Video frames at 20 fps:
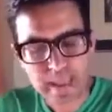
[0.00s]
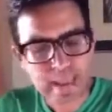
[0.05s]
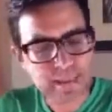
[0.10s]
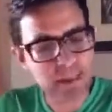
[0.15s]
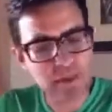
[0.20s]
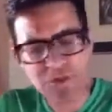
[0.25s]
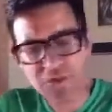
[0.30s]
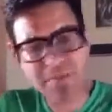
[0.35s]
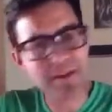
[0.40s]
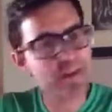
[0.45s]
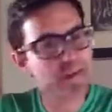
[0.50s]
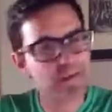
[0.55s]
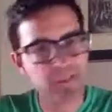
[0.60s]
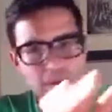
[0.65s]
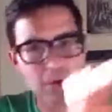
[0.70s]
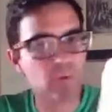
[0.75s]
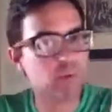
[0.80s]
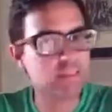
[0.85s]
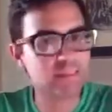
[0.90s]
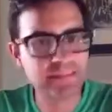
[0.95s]
It doesn't mean that they
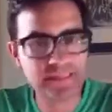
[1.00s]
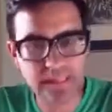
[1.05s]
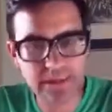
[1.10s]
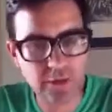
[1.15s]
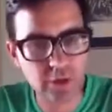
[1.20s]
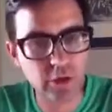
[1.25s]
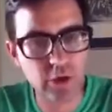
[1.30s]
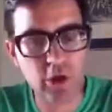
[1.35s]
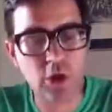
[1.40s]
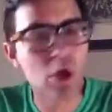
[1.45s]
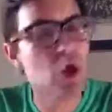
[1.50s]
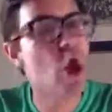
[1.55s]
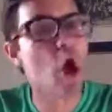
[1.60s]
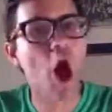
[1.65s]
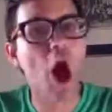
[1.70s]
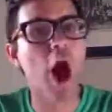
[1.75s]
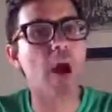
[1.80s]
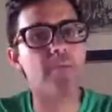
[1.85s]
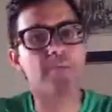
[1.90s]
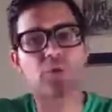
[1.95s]
don't continue to
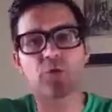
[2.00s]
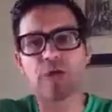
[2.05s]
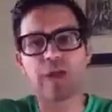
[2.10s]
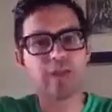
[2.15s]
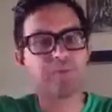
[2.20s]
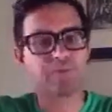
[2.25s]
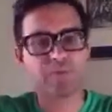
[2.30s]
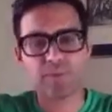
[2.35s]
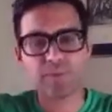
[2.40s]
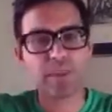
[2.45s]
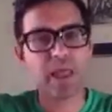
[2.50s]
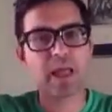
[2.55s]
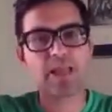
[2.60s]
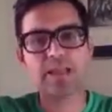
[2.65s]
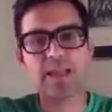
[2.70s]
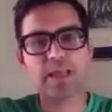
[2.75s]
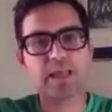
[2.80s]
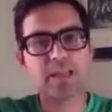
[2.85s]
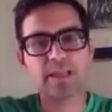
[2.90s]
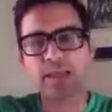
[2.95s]
operate from
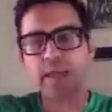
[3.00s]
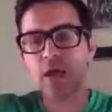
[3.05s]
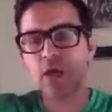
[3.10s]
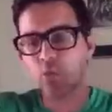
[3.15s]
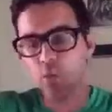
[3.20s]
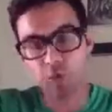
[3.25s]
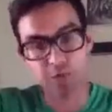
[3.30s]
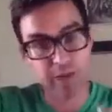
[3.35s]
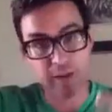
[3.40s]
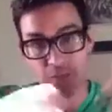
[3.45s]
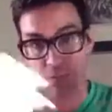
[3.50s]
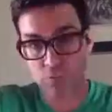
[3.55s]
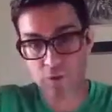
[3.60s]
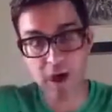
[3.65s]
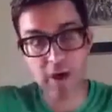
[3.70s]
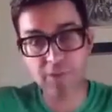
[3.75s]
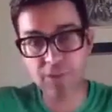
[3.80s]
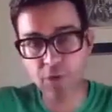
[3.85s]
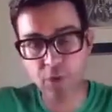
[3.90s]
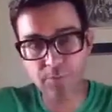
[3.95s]
London, where they
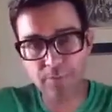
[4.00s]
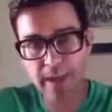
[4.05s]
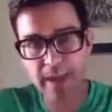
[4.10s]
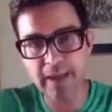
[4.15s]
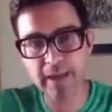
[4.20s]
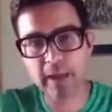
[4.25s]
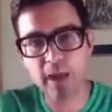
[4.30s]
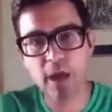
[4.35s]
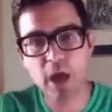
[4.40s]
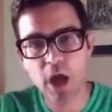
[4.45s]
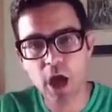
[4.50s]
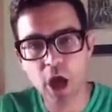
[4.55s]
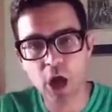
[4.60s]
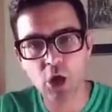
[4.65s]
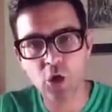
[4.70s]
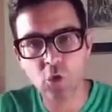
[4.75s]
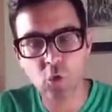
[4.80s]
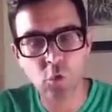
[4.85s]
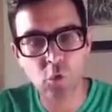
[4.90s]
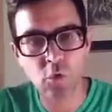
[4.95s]
run their big
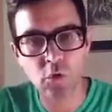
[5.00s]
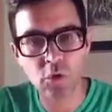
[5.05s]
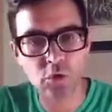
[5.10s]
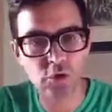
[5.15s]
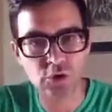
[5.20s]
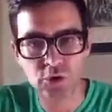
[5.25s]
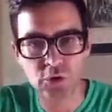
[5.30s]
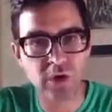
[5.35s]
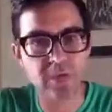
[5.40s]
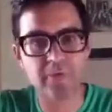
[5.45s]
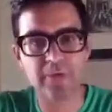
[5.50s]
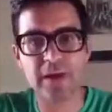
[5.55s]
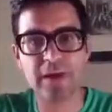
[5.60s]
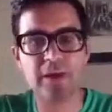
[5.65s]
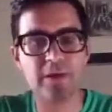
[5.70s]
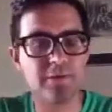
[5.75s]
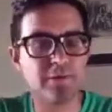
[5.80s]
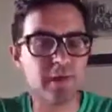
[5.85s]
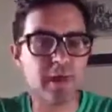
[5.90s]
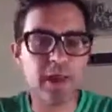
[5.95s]

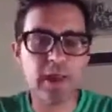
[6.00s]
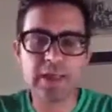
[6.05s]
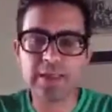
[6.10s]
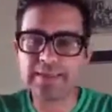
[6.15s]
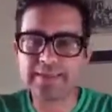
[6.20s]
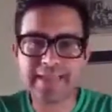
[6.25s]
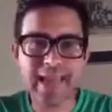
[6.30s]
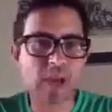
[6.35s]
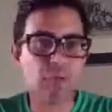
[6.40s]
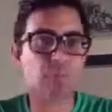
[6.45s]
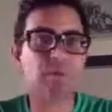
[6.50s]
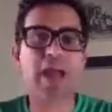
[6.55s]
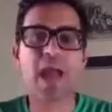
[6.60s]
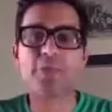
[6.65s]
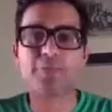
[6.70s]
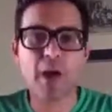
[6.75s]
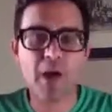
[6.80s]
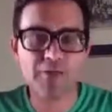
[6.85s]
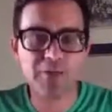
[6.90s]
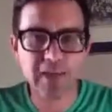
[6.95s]
derivative debt
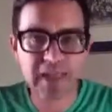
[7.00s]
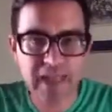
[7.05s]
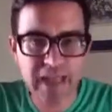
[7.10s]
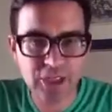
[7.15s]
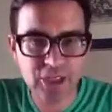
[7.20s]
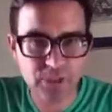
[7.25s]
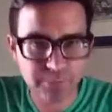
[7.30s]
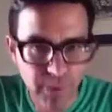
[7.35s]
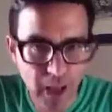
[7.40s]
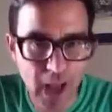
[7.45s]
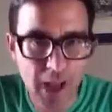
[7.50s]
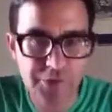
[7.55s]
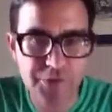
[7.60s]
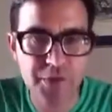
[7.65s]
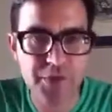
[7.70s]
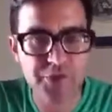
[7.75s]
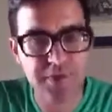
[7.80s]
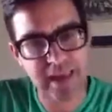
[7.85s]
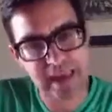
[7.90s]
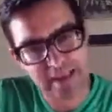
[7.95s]
rehypothecation
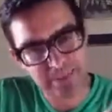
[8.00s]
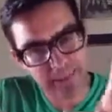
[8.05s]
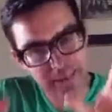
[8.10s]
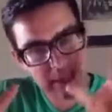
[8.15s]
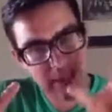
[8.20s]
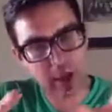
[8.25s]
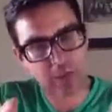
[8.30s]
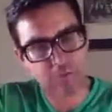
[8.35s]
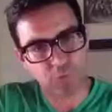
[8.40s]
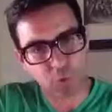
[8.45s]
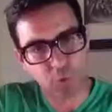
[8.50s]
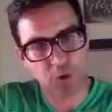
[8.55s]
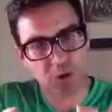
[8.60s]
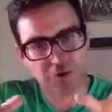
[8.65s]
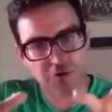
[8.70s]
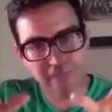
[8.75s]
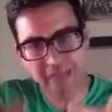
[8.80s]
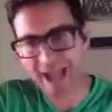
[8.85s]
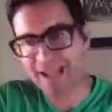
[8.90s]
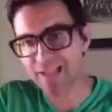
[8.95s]
Ponzi scheme. Of
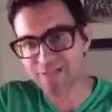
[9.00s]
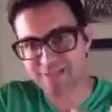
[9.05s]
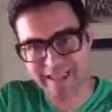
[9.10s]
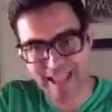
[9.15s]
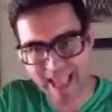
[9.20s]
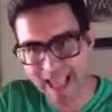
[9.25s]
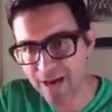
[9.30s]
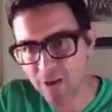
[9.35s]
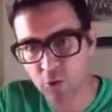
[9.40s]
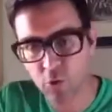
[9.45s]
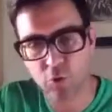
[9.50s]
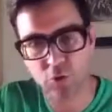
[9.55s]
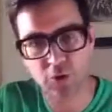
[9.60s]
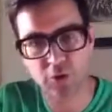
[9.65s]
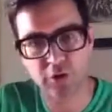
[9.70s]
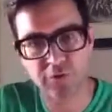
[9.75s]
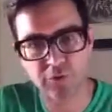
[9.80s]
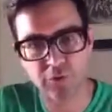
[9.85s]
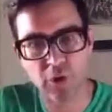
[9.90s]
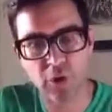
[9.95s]
course, that's the
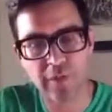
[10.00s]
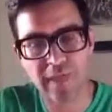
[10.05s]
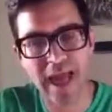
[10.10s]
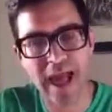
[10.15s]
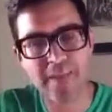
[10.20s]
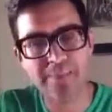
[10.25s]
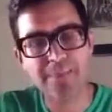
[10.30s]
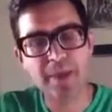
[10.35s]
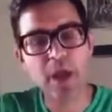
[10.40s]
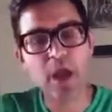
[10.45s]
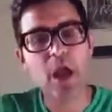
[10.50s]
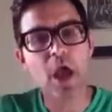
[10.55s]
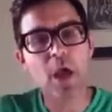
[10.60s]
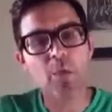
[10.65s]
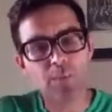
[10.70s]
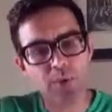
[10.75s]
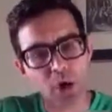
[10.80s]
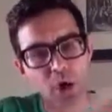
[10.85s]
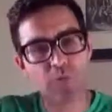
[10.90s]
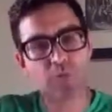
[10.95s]
headquarters for all that.
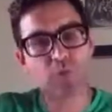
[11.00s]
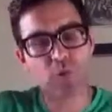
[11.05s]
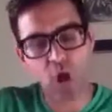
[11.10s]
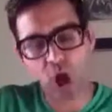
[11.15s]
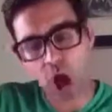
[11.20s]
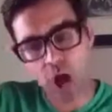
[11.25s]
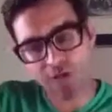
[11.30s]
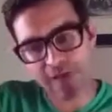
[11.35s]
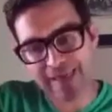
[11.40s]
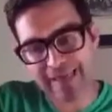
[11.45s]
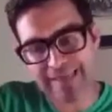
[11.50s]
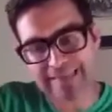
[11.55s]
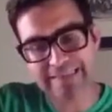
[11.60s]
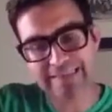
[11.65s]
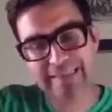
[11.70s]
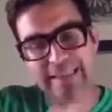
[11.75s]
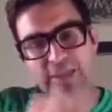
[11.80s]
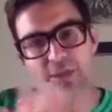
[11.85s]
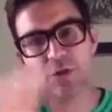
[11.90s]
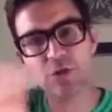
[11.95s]
But overall, they
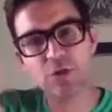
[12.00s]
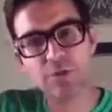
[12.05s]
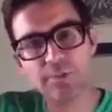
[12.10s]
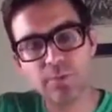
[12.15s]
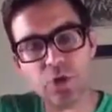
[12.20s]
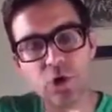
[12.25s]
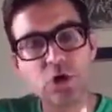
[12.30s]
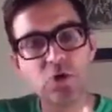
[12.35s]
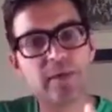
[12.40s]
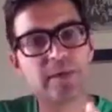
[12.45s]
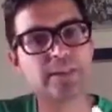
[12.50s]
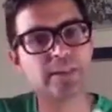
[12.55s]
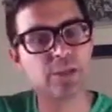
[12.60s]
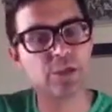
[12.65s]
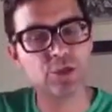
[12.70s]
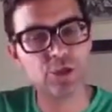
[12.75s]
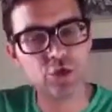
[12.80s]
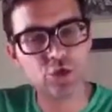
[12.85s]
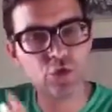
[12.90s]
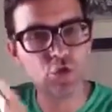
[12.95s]
continue to move into
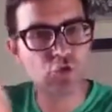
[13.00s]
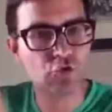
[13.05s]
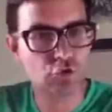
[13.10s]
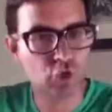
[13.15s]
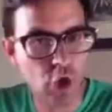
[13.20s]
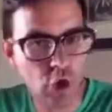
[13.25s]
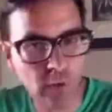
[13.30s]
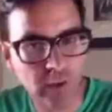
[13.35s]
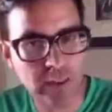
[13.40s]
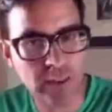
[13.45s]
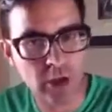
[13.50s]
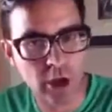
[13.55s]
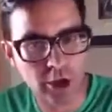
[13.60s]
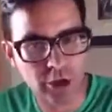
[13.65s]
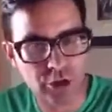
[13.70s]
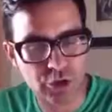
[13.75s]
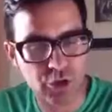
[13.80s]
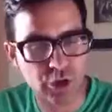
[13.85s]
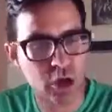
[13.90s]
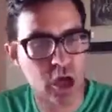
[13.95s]
new, growing,
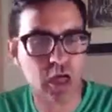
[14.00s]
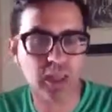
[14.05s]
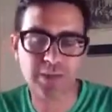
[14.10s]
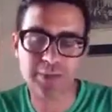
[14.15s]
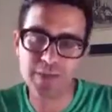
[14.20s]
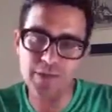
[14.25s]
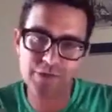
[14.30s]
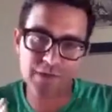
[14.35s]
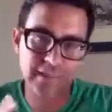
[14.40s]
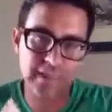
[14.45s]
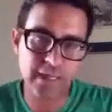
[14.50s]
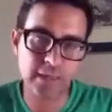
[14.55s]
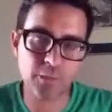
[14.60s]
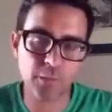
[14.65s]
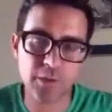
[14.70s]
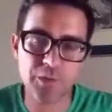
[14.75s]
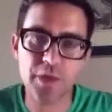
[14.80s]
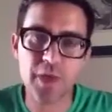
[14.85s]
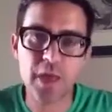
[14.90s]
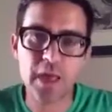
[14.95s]
larger economies. They did it
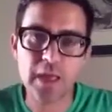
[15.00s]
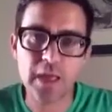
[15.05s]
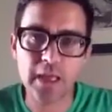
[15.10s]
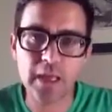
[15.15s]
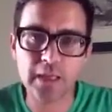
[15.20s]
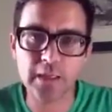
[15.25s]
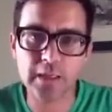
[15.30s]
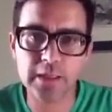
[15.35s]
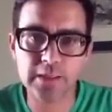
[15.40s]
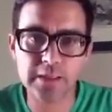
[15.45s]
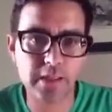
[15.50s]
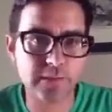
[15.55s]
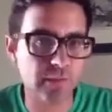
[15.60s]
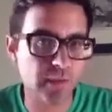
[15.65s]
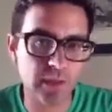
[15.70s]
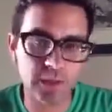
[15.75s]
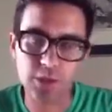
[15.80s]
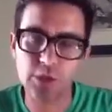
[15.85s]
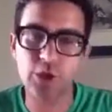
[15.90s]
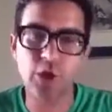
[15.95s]
with England in
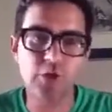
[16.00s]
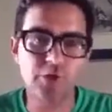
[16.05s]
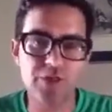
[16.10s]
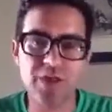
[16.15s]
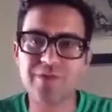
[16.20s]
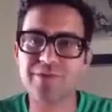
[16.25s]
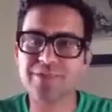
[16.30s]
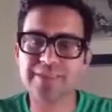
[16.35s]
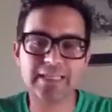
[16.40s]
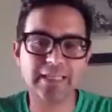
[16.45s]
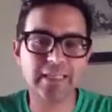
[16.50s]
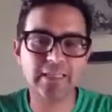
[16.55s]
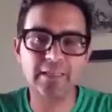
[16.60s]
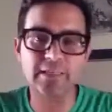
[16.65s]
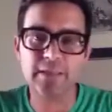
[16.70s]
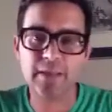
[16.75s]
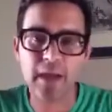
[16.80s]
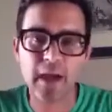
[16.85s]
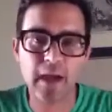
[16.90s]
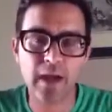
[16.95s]
the
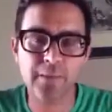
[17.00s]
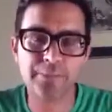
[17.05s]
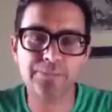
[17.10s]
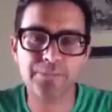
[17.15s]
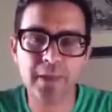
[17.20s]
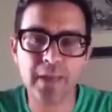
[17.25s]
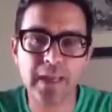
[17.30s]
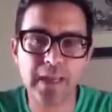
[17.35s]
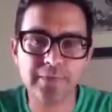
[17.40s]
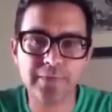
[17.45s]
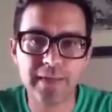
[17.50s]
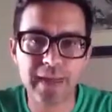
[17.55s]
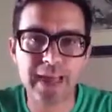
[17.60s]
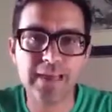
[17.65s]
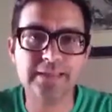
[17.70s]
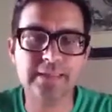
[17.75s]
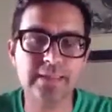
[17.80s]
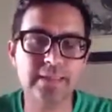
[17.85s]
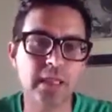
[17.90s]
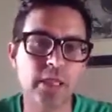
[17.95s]
in the
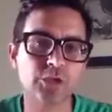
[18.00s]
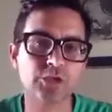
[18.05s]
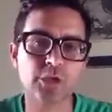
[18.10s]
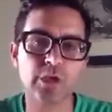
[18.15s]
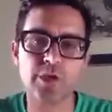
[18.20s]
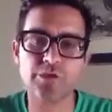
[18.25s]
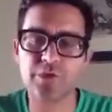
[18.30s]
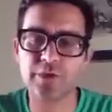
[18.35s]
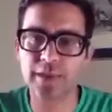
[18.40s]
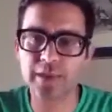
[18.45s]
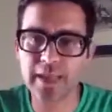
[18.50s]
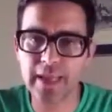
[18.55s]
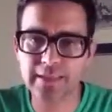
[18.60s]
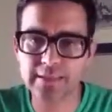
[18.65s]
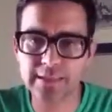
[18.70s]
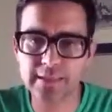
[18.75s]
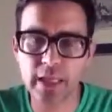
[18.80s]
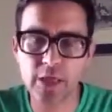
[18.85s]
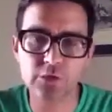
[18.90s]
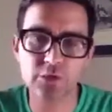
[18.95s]
1800s and the
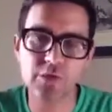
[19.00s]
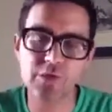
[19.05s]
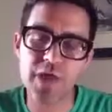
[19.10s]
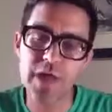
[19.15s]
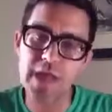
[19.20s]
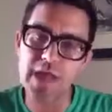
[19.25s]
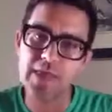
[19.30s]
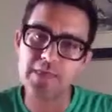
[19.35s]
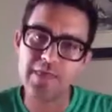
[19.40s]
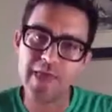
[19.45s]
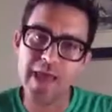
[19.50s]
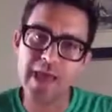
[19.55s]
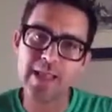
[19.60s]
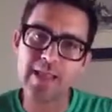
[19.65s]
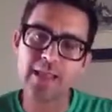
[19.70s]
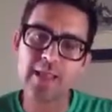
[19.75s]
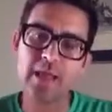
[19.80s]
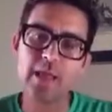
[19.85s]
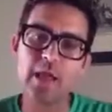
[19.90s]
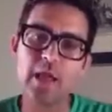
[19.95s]
1900s.
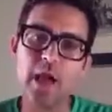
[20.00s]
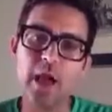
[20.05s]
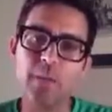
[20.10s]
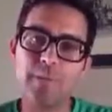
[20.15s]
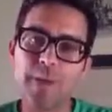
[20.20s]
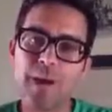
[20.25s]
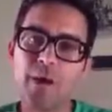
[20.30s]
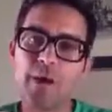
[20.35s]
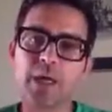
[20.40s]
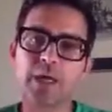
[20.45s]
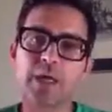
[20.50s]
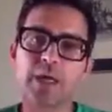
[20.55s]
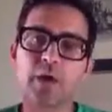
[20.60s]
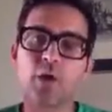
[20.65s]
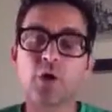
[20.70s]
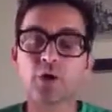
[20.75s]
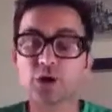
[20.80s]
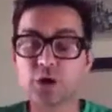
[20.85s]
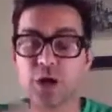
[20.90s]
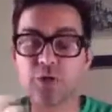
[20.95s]
Then America,
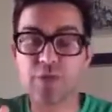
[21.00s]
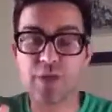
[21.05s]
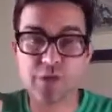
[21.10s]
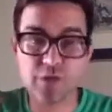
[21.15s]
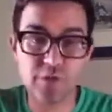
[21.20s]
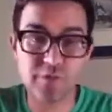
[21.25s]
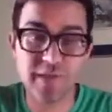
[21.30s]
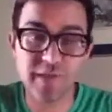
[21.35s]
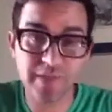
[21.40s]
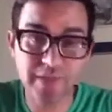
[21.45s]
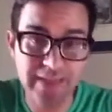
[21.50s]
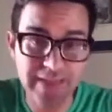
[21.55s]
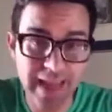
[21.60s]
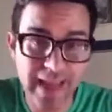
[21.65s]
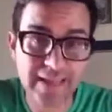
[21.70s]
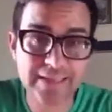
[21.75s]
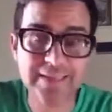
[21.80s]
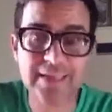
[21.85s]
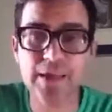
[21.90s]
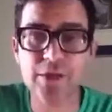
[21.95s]
or should I say, the
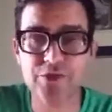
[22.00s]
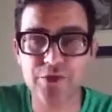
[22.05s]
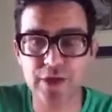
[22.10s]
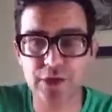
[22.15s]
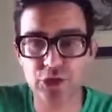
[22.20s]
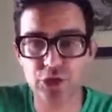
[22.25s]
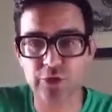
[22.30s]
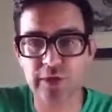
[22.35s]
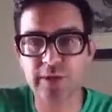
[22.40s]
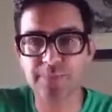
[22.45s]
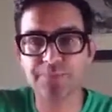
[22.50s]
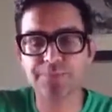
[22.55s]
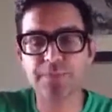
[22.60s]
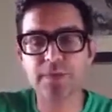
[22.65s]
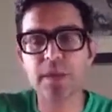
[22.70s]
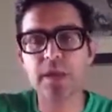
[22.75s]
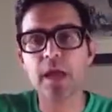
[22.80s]
19th century.